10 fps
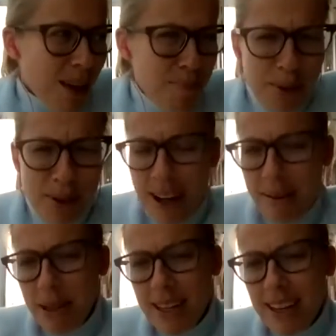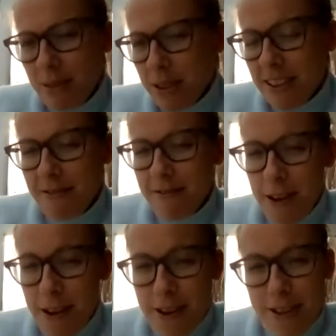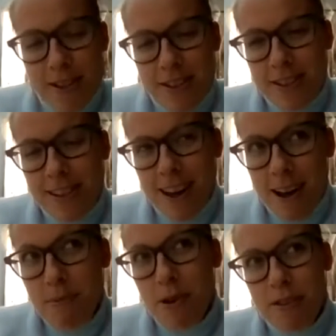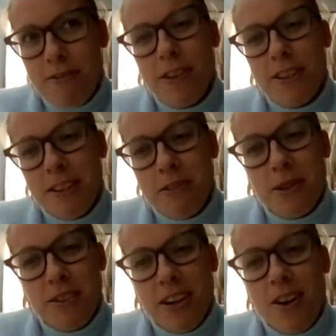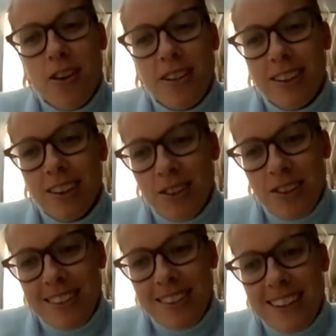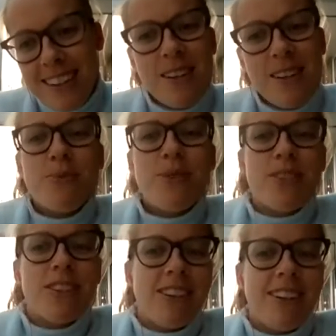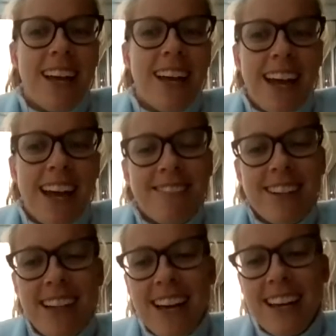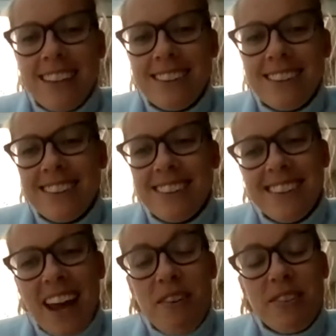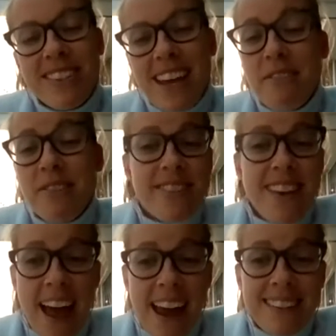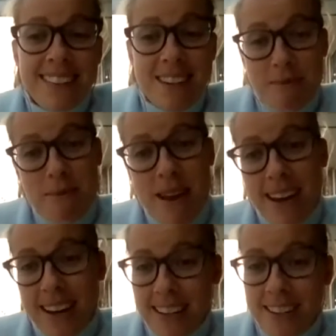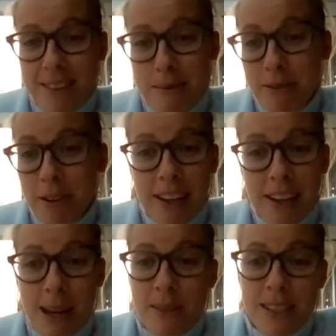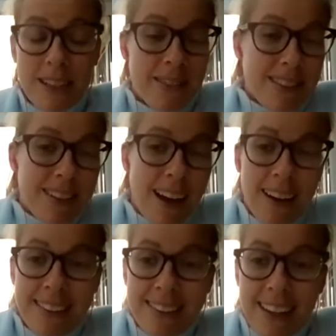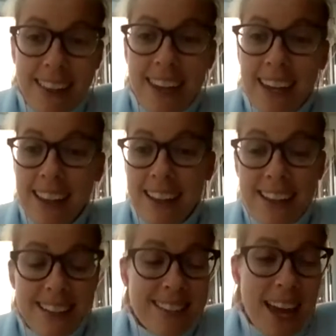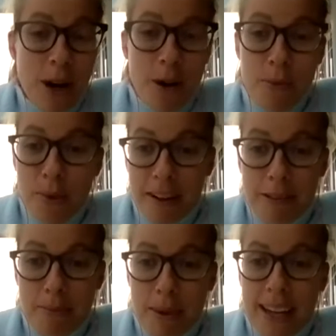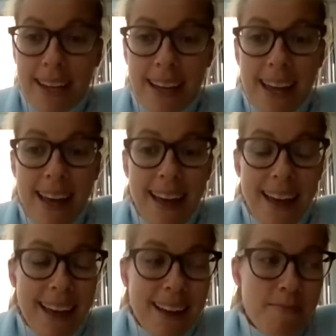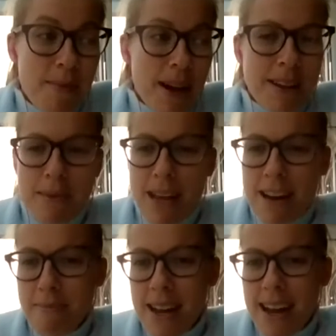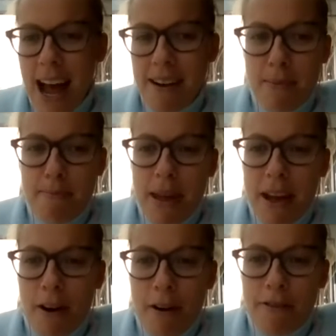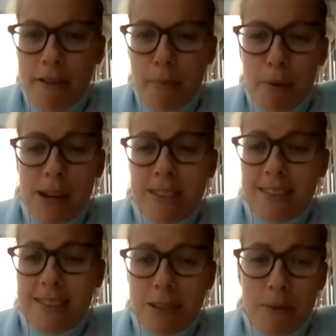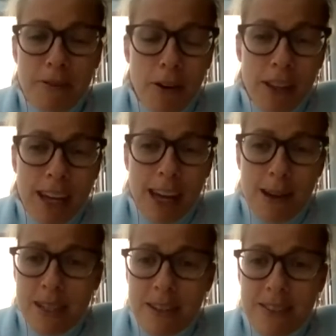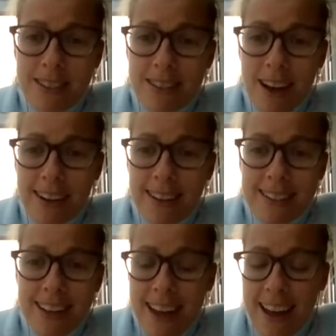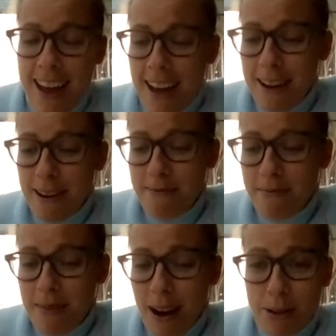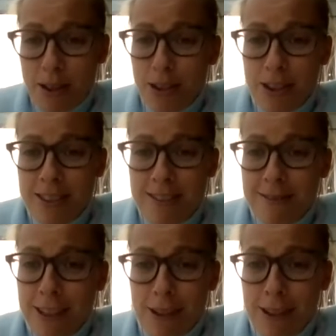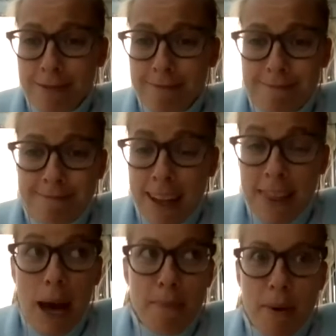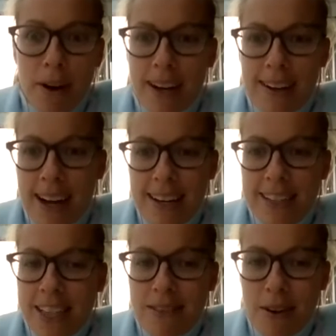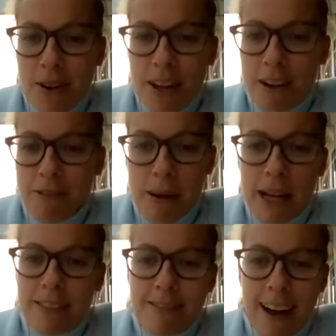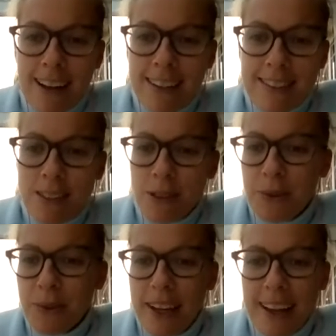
But I mean, I brought the first ever world record in the London Stadium. So I feel like, you know, it was nice to be making history before the games had even started. I think it set it up well for me. And it made me have a bit of a presence before the games even started. I was just, you know, at that point, a 19-year-old girl from Halifax who,